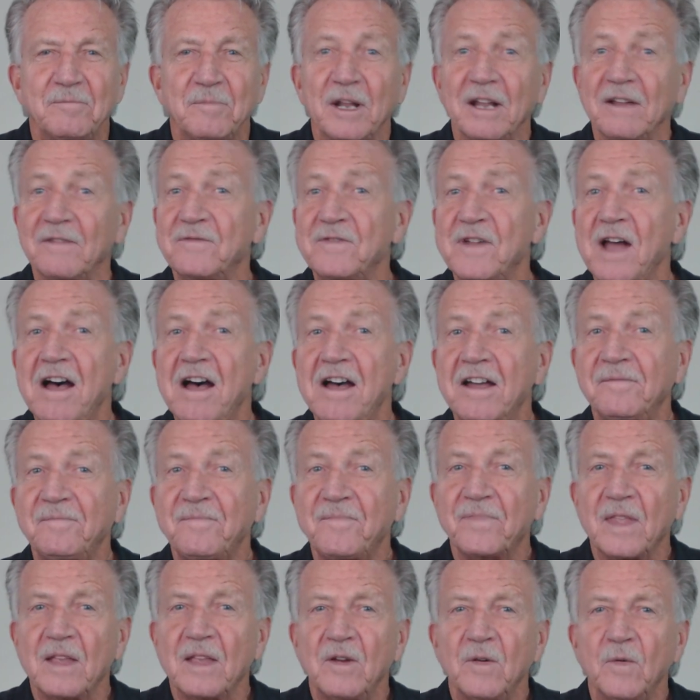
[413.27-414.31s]
But if
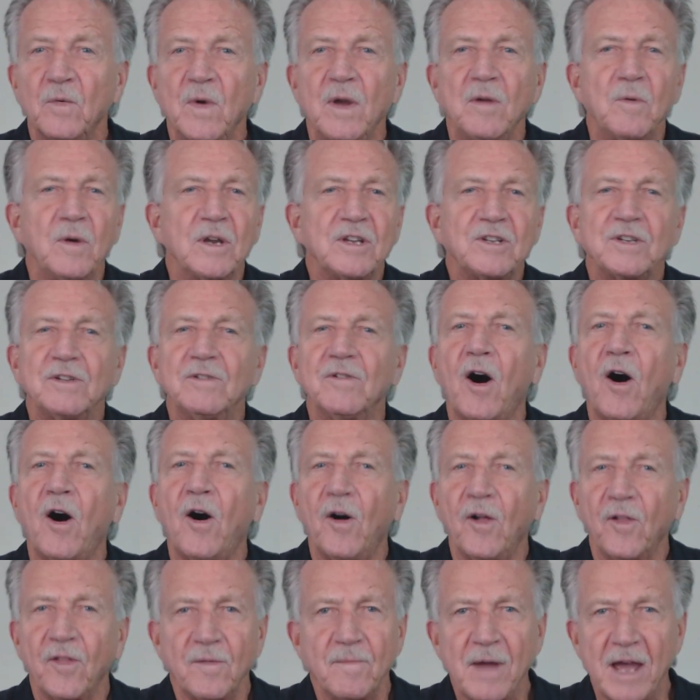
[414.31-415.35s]
not, we wish you
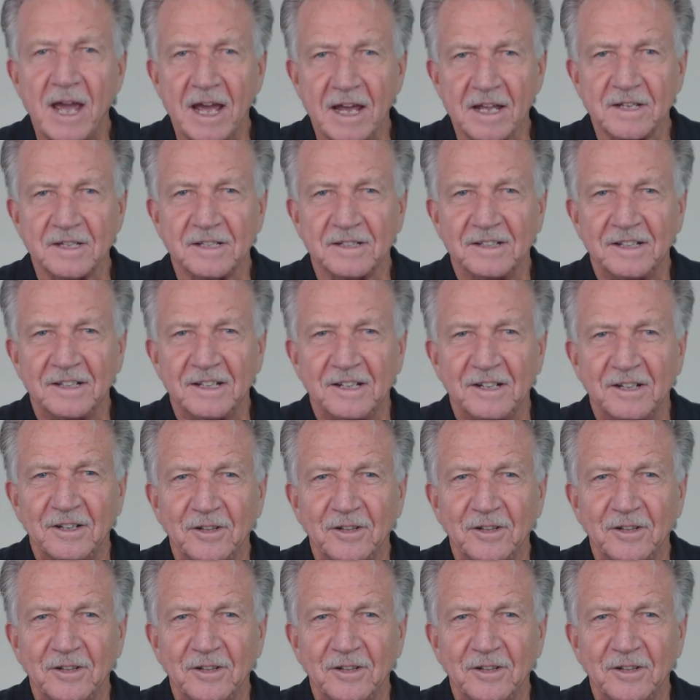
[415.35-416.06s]
all the best.